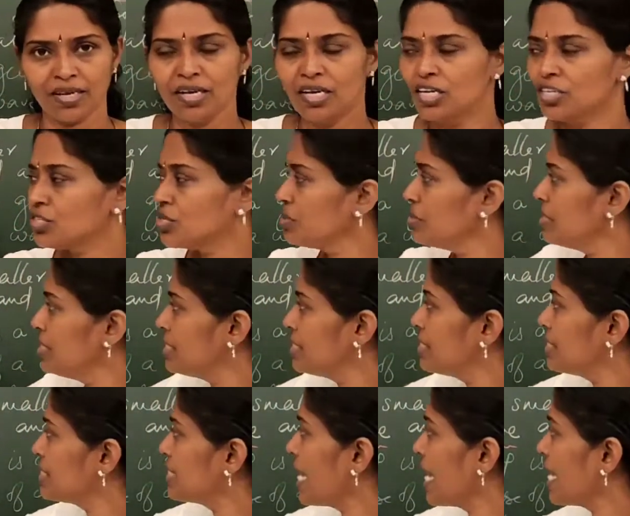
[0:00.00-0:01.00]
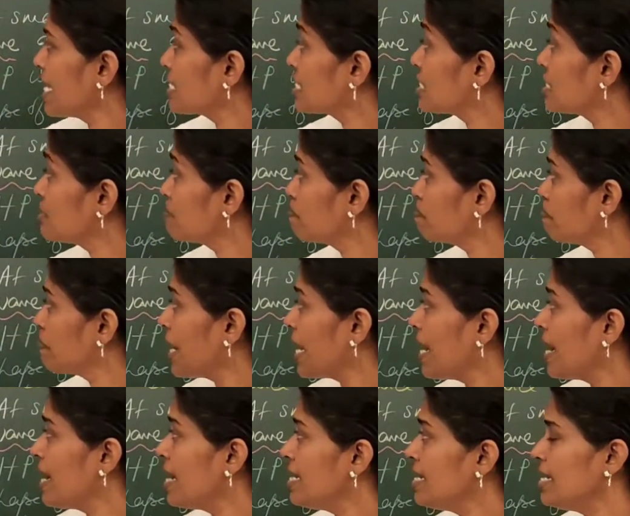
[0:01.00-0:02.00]
So this is the
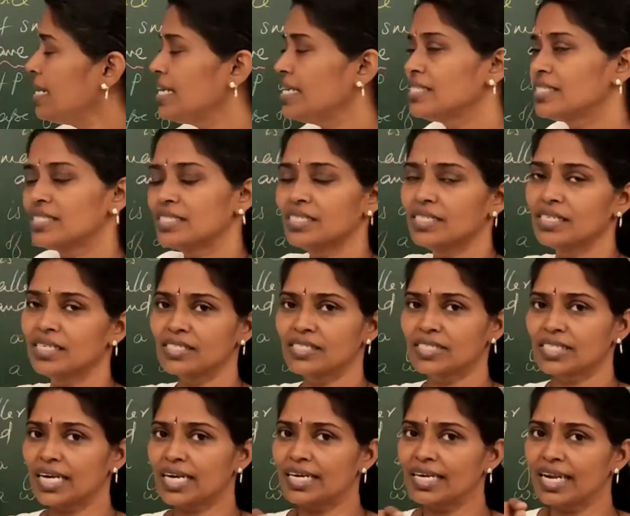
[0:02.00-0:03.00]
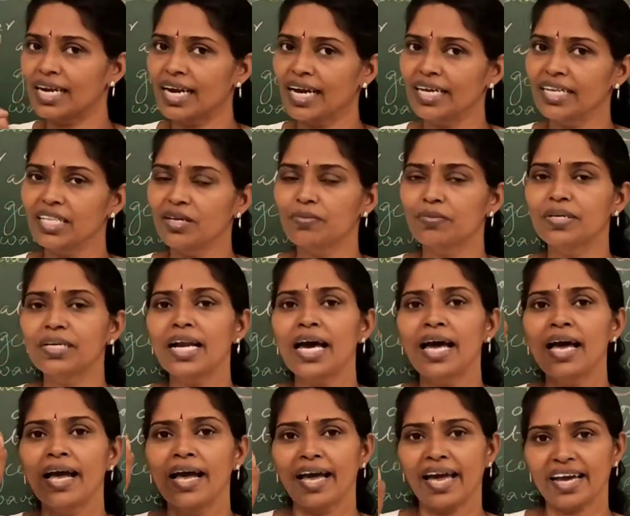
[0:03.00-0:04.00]
expanding circles. Underline the word
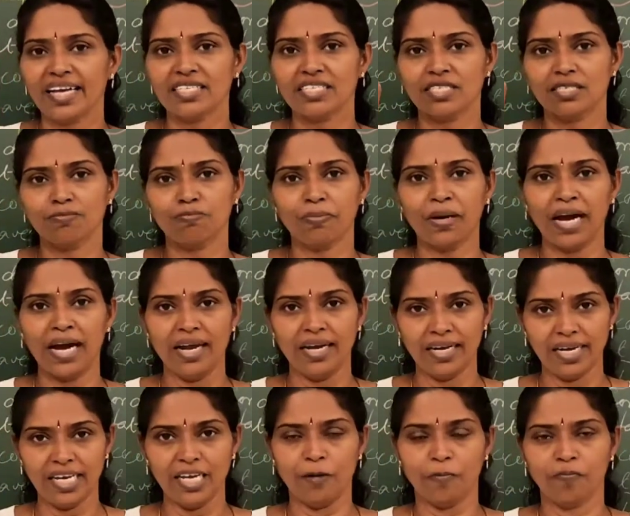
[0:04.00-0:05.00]
expanding.